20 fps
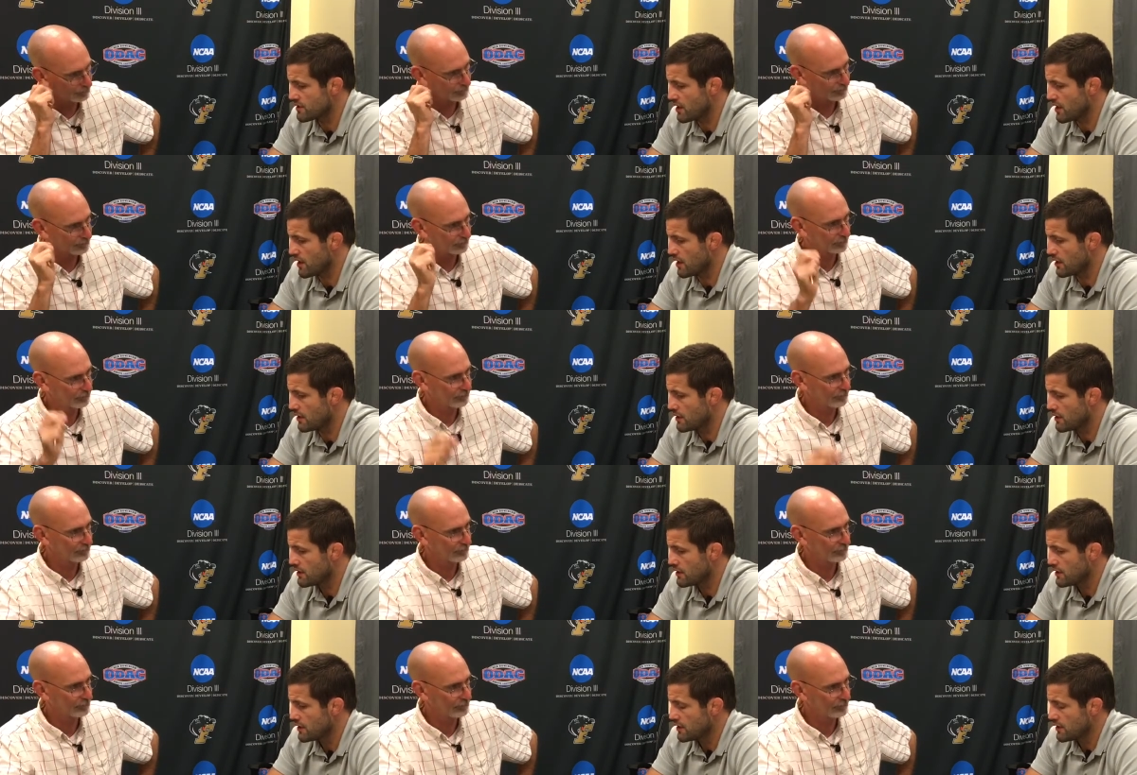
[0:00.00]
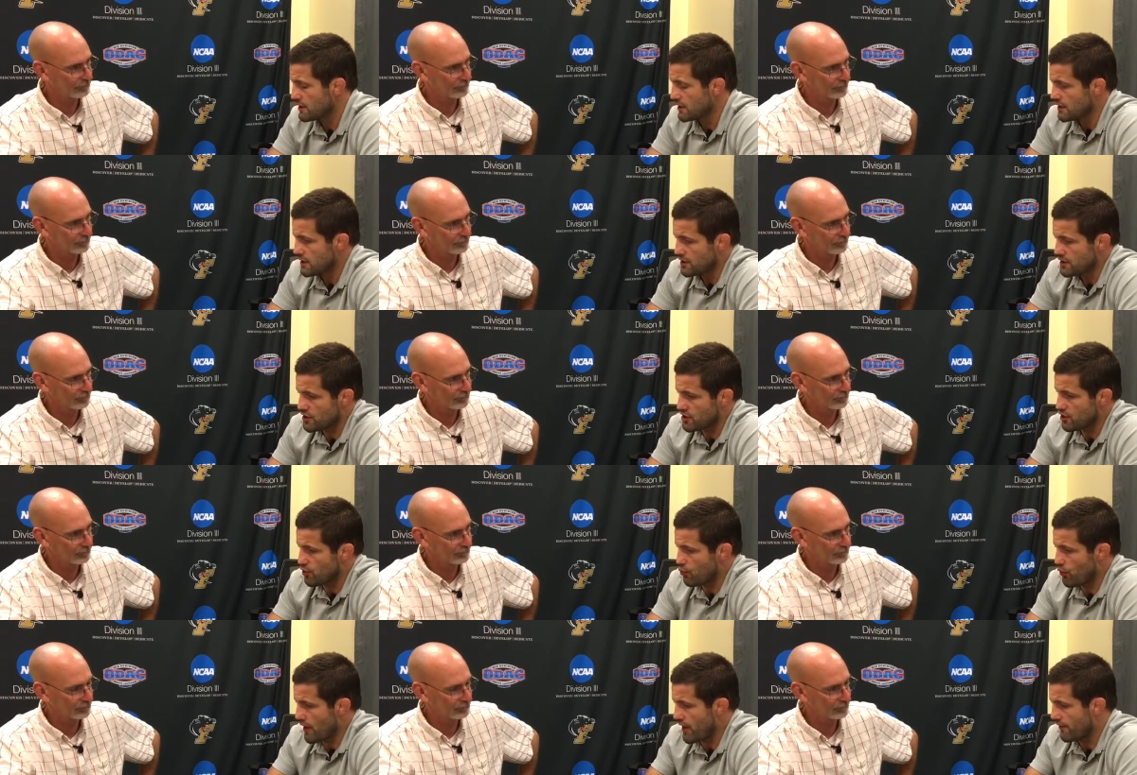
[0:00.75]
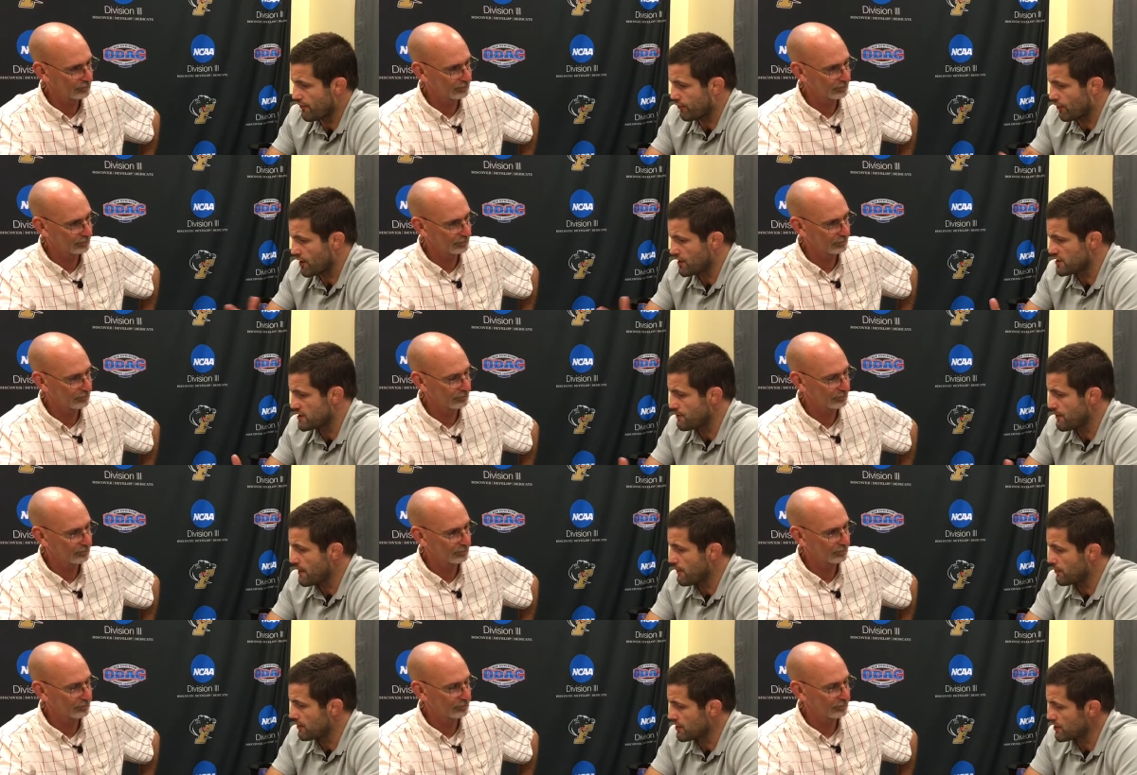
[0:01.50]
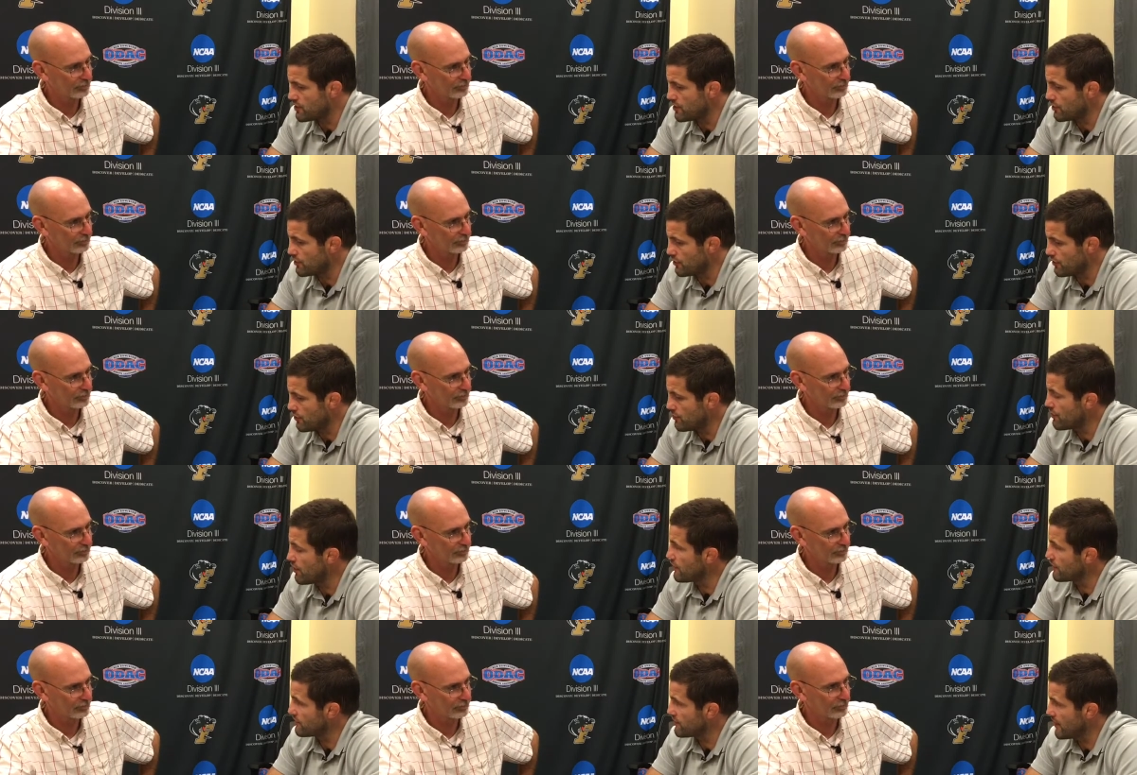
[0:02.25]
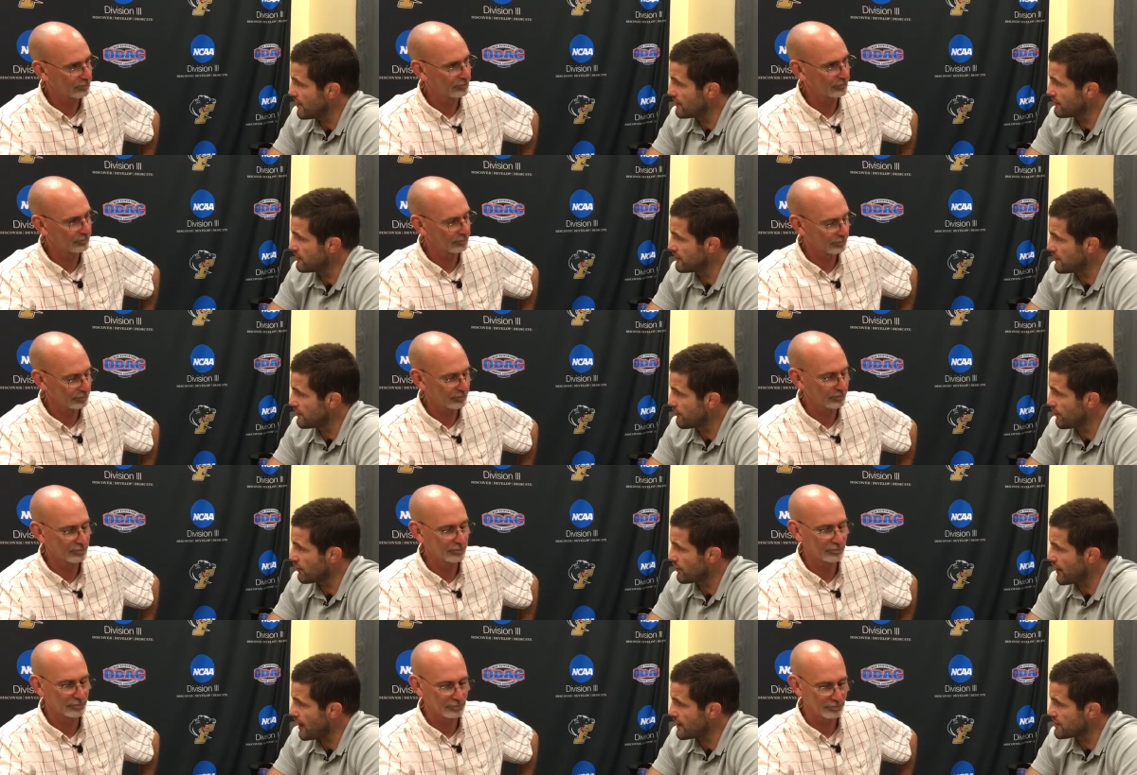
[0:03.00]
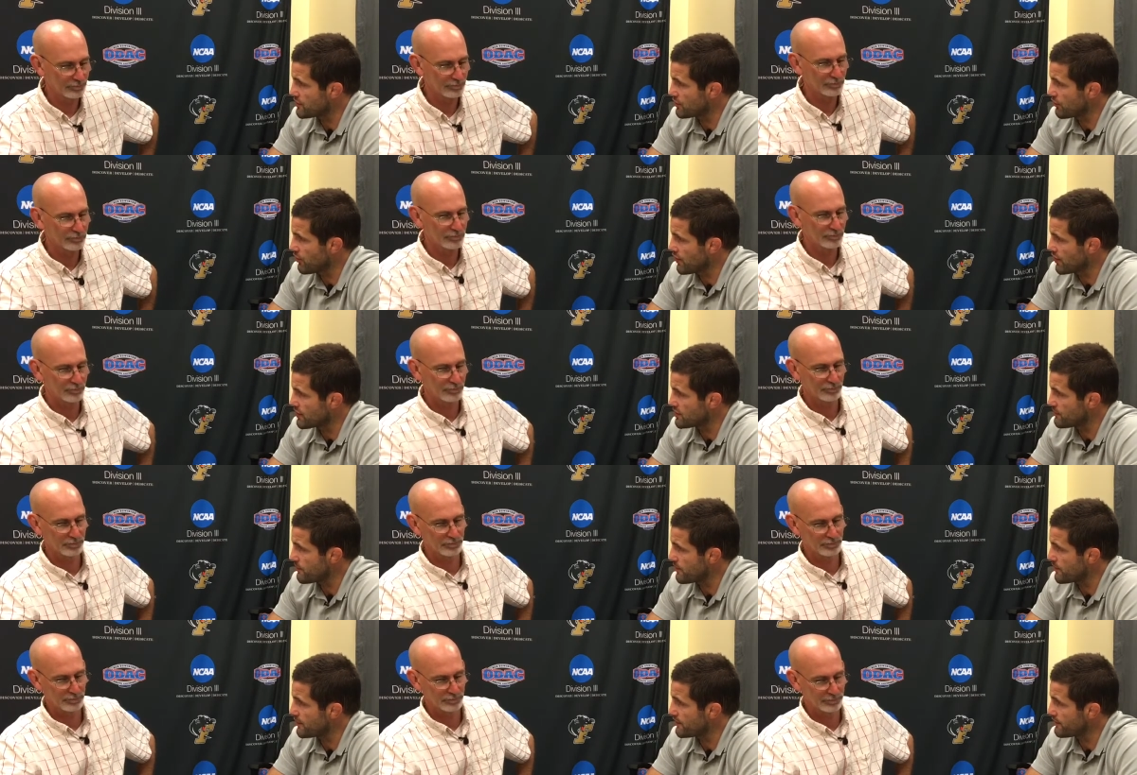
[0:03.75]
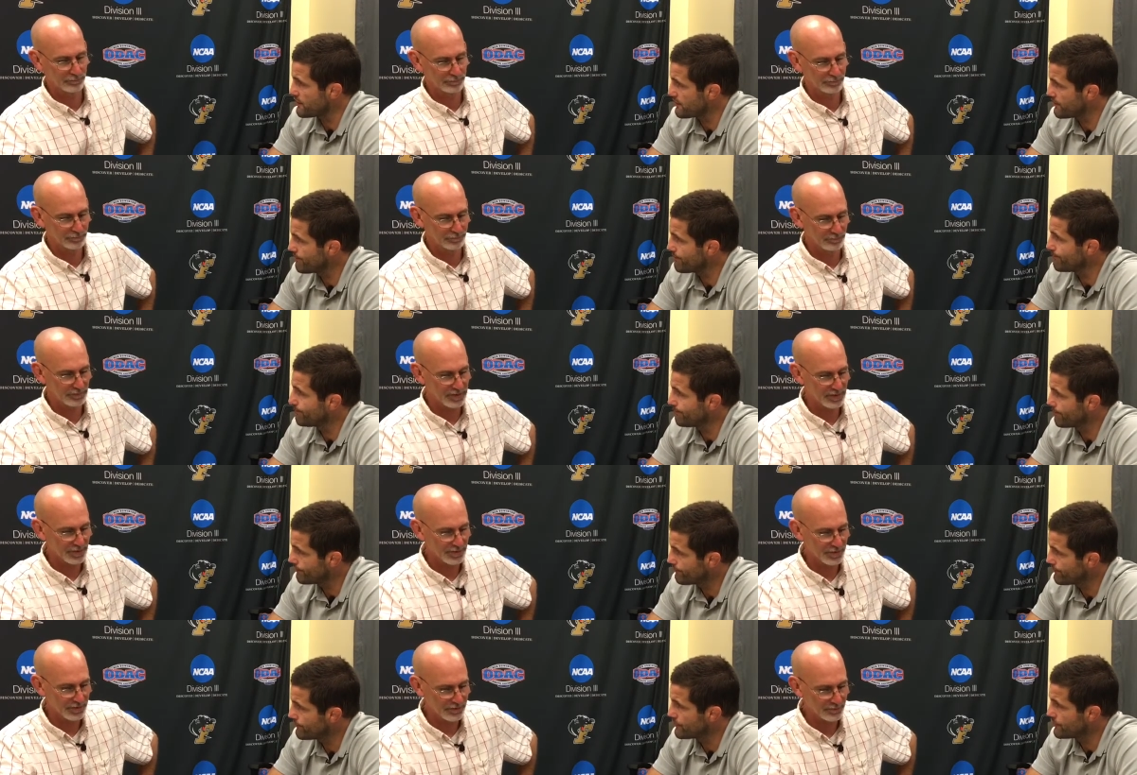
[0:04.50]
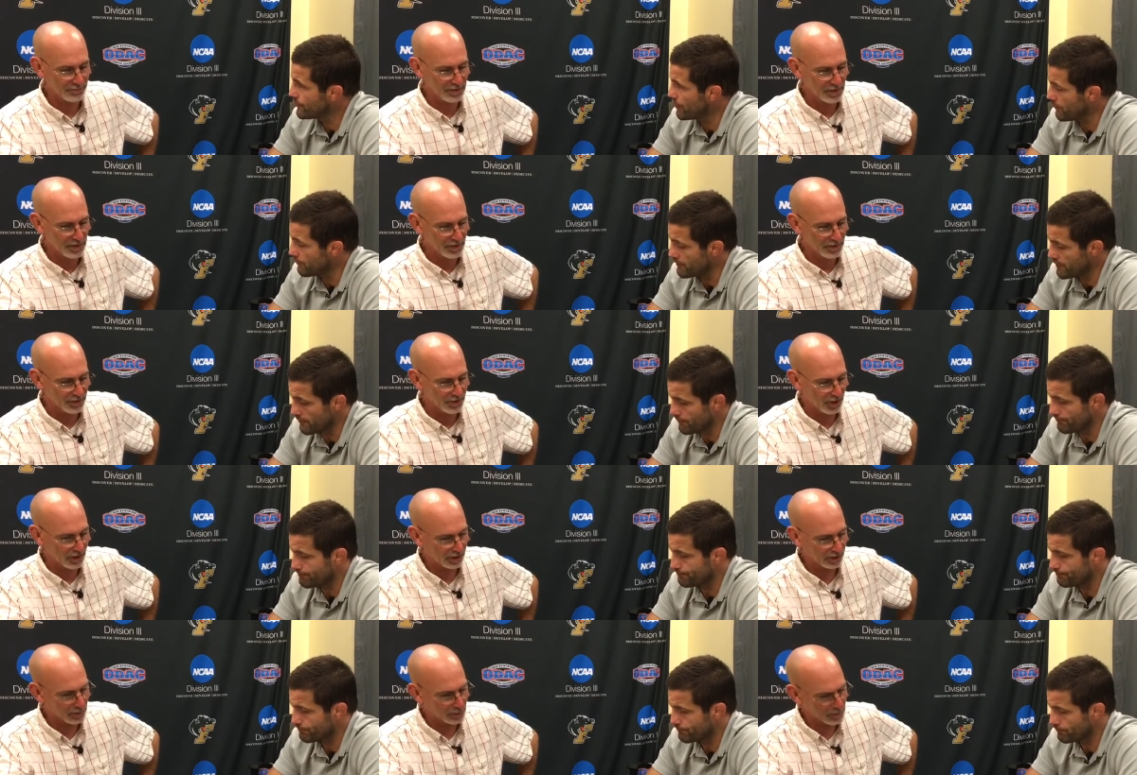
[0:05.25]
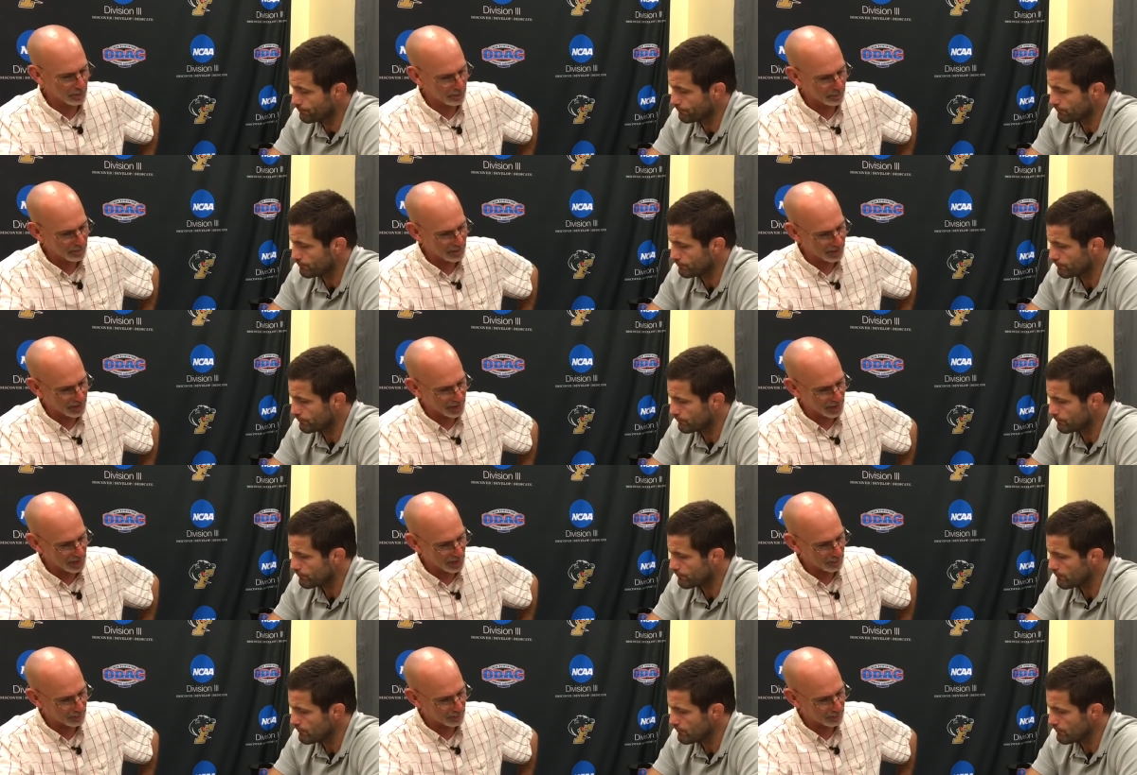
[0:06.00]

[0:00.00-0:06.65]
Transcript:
Speaker 1: uh, just a way for us to be able to continue to do those things and give our guys a great experience. Nice. So, yep.
Speaker 2: Talk a little bit about the uh,